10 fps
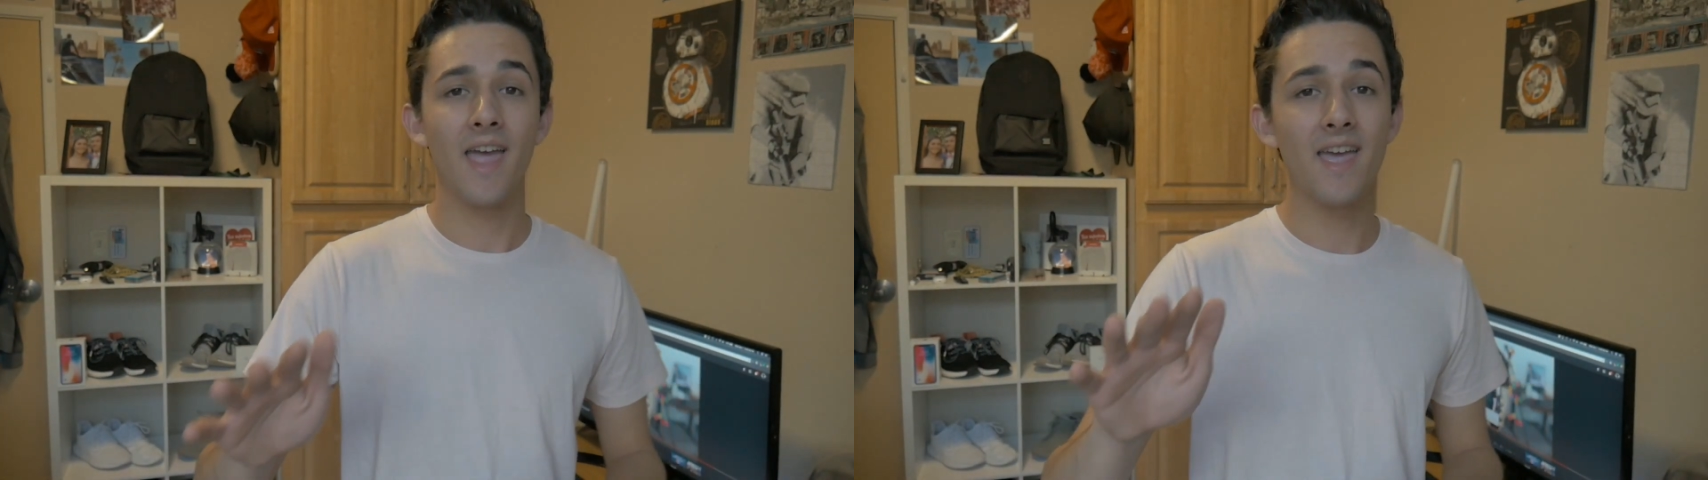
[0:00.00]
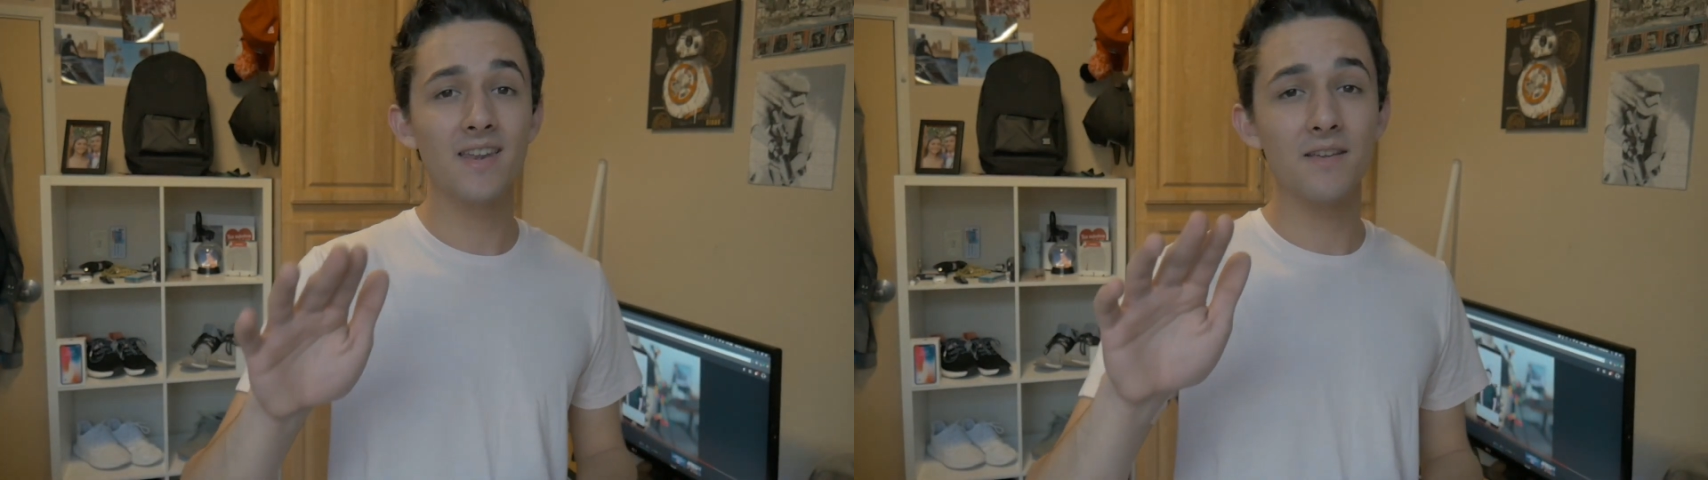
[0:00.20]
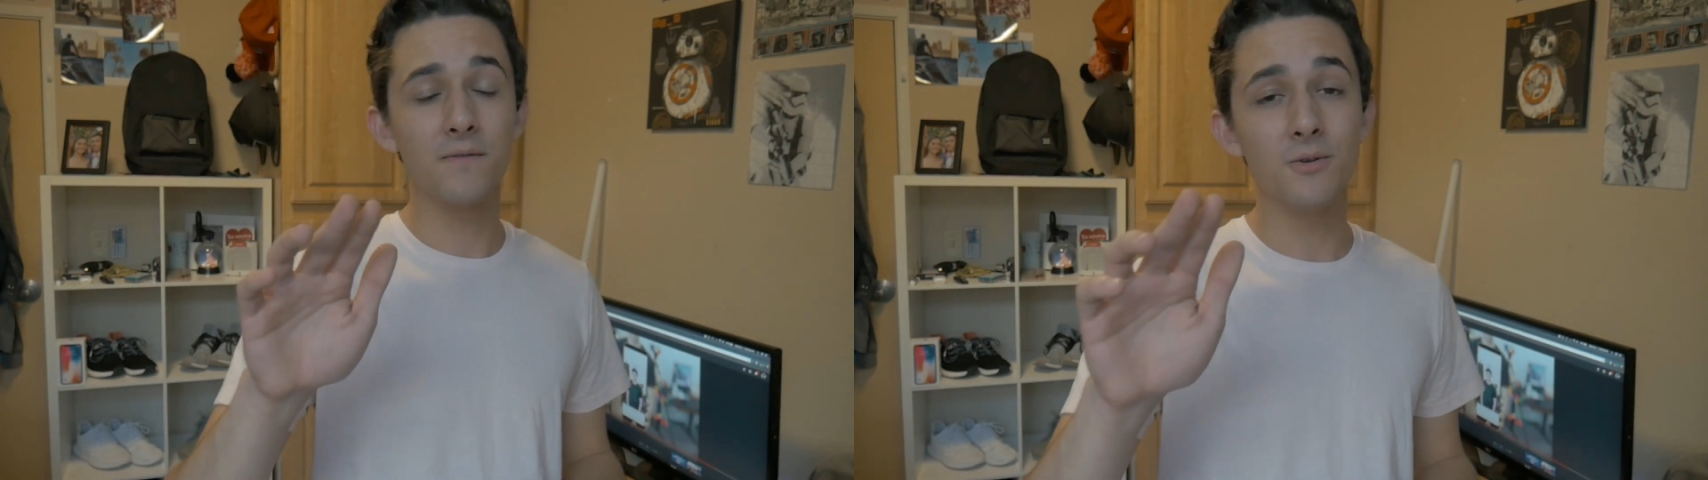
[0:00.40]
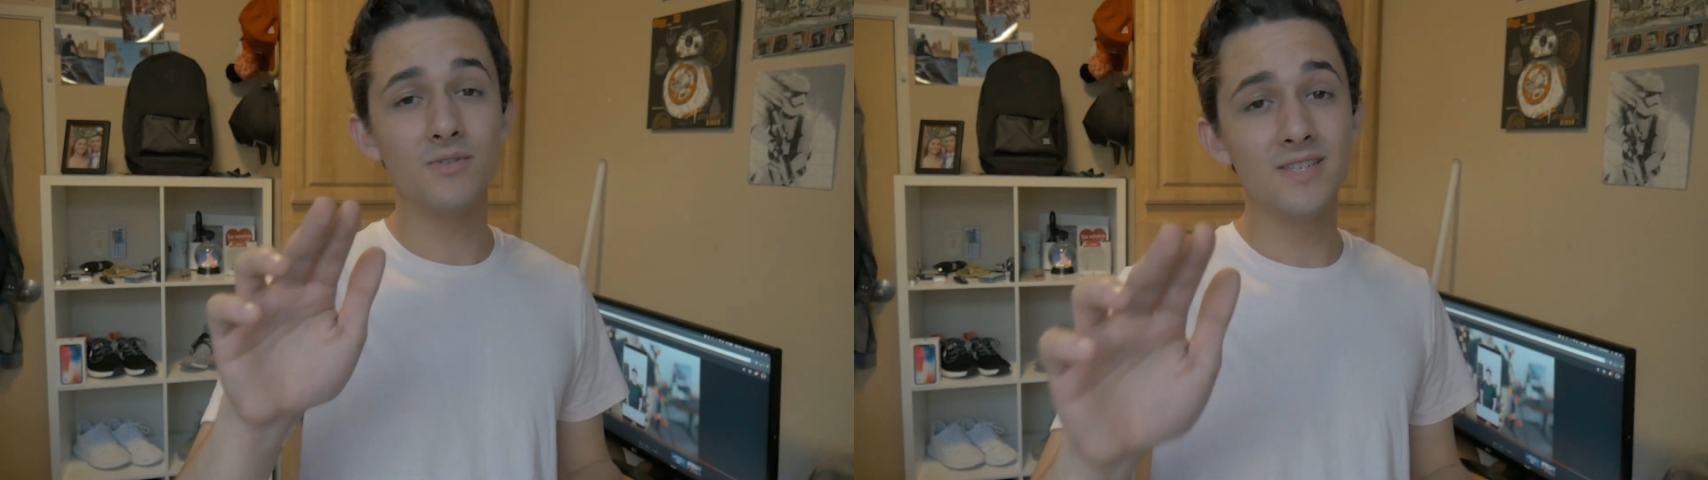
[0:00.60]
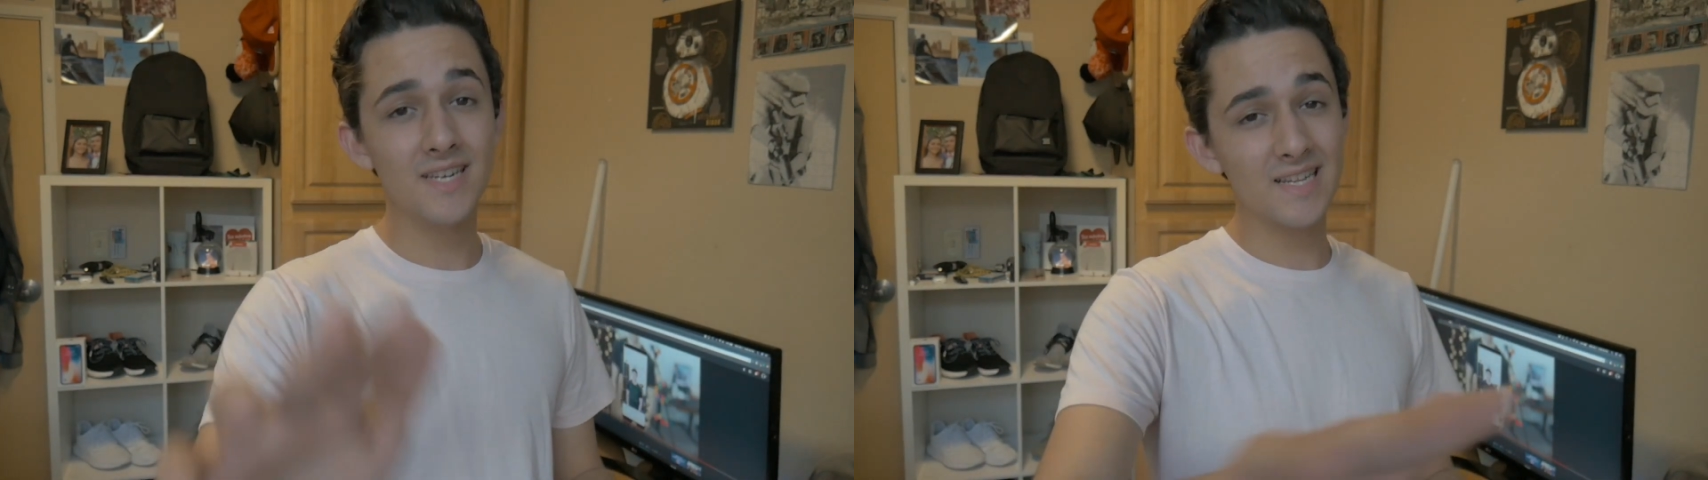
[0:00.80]
And if you
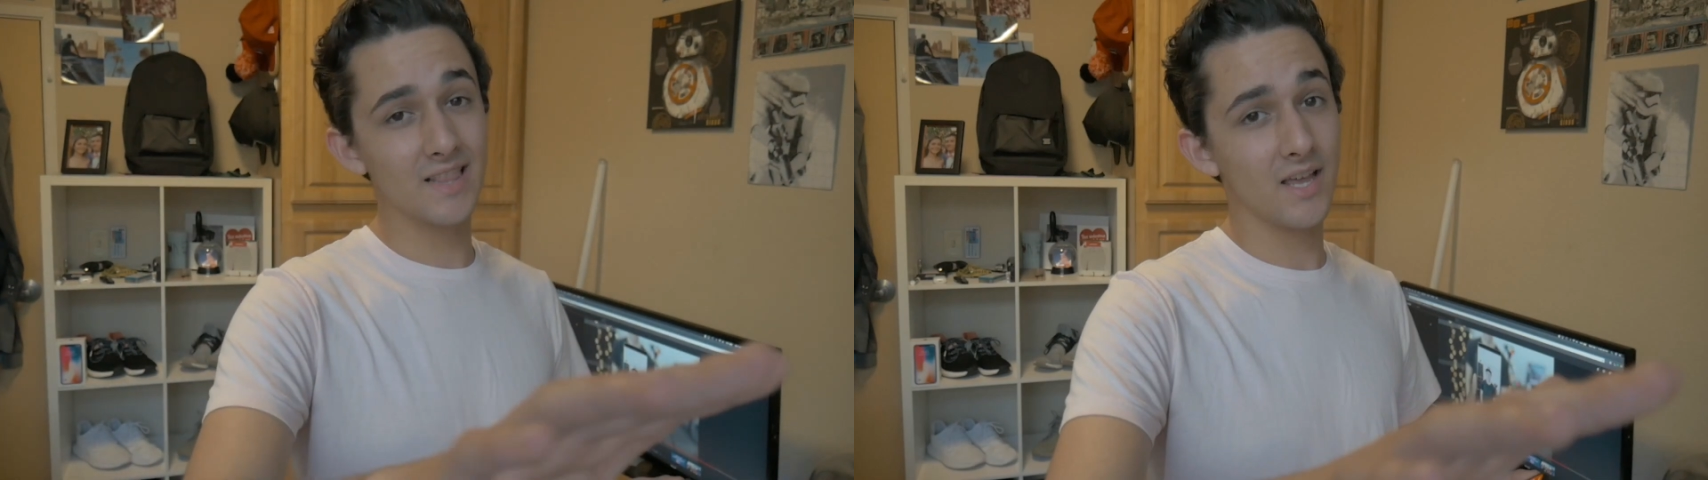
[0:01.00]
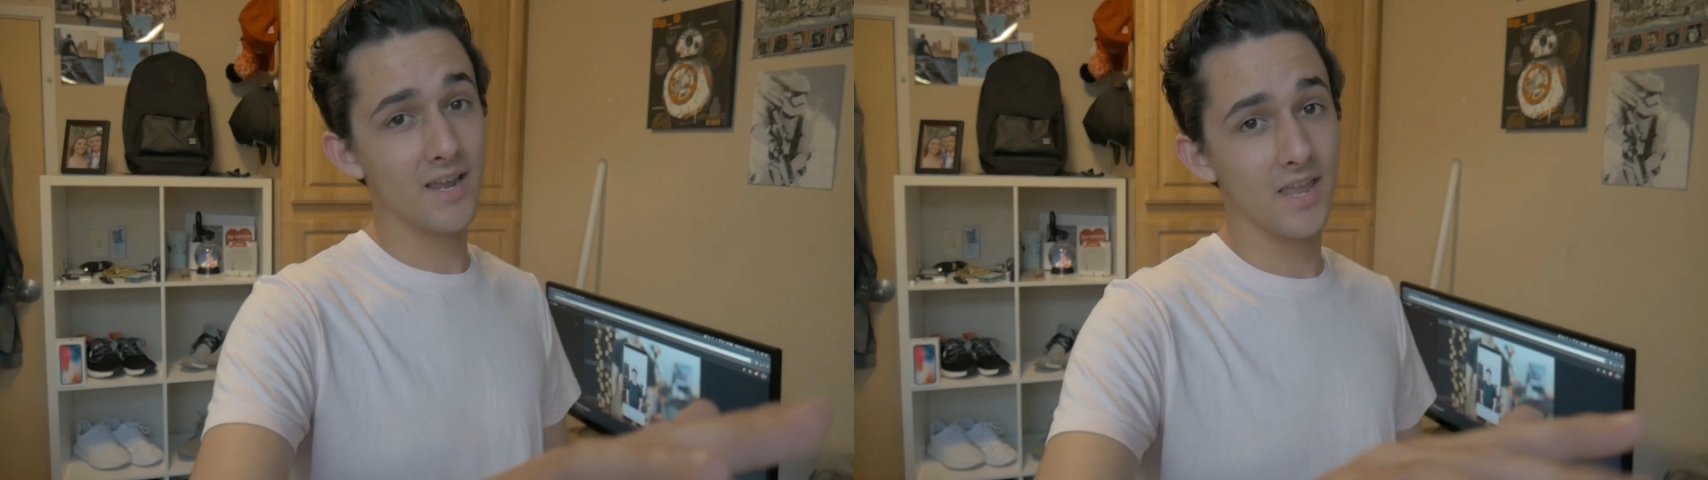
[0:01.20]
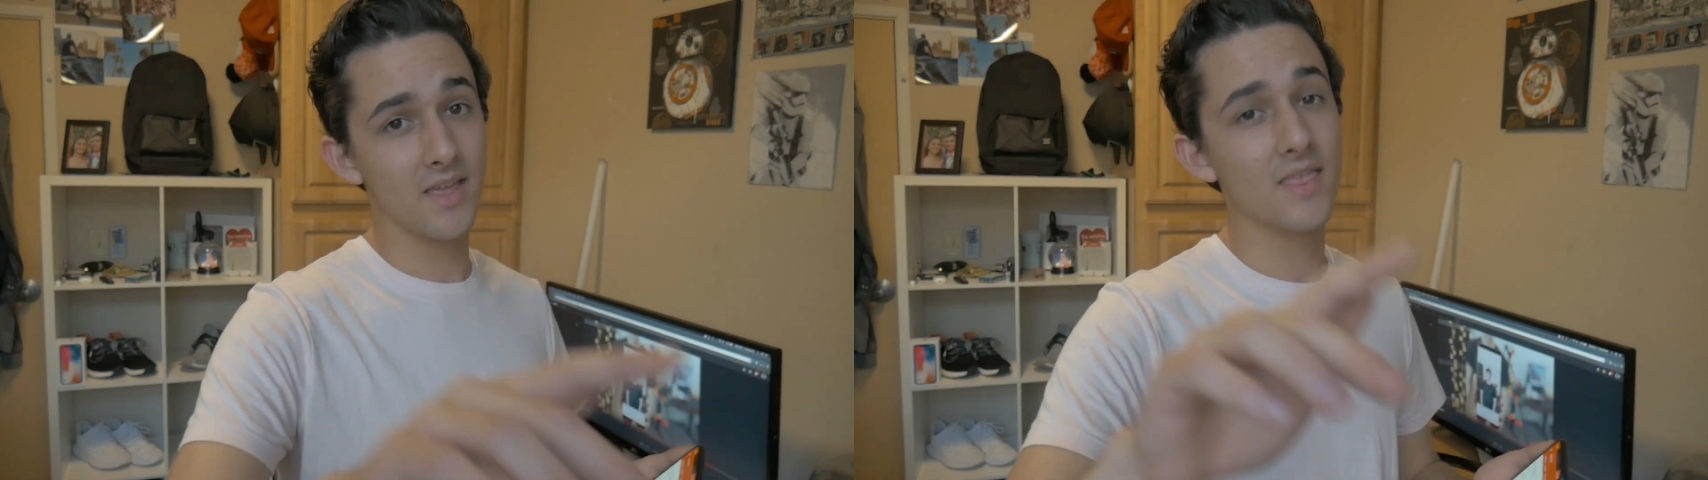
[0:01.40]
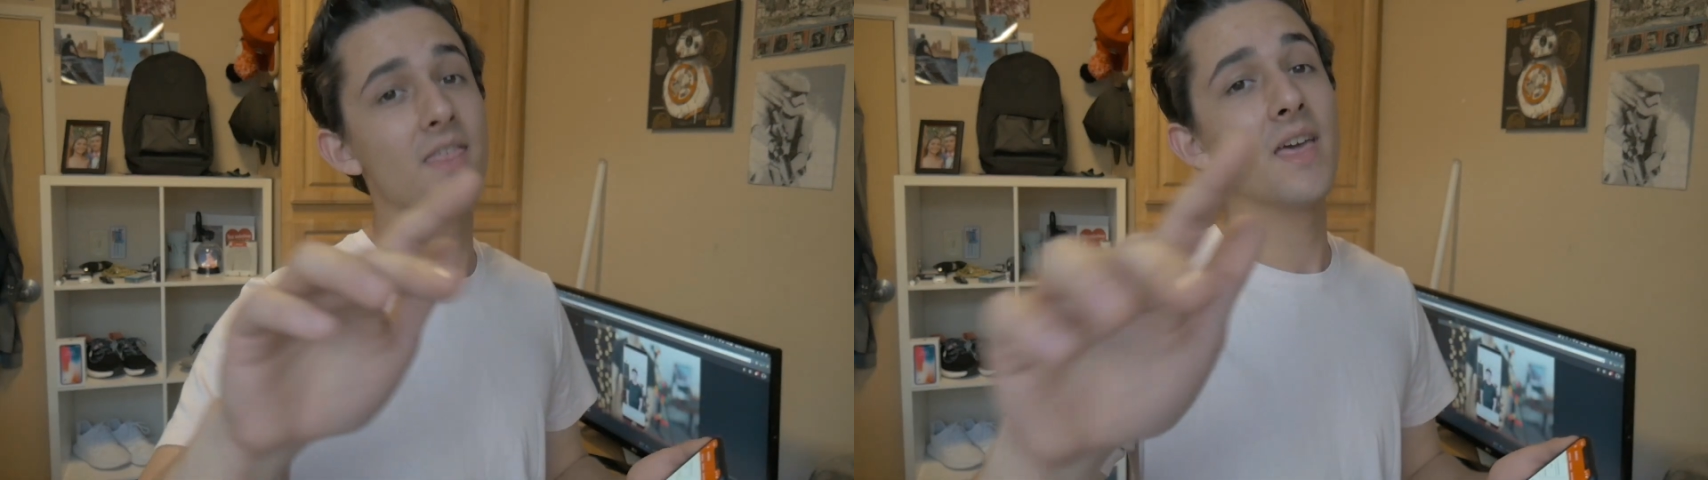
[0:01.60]
didn't like it,